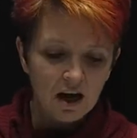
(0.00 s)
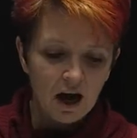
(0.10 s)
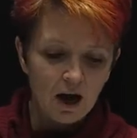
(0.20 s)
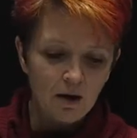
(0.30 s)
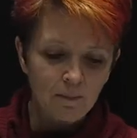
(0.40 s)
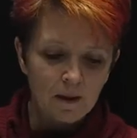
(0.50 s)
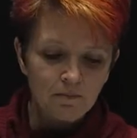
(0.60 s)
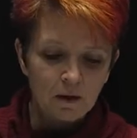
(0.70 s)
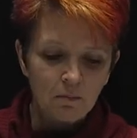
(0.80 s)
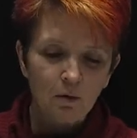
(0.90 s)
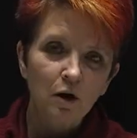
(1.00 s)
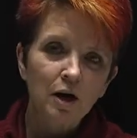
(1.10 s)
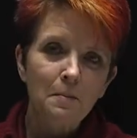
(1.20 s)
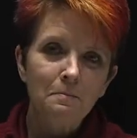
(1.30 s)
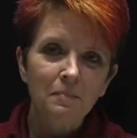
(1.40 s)
but we're
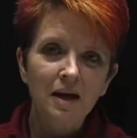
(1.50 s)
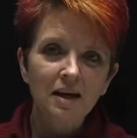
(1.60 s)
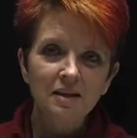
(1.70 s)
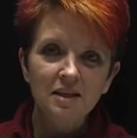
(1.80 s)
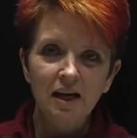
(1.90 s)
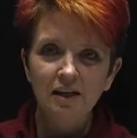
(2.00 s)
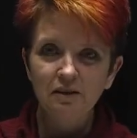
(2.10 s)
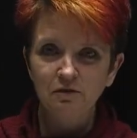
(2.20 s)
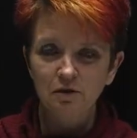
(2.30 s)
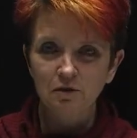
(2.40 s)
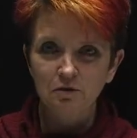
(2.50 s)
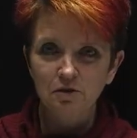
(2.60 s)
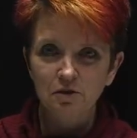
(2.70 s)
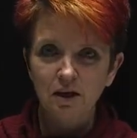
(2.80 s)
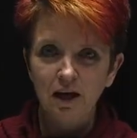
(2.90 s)
going to make tiny
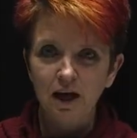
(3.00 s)
foods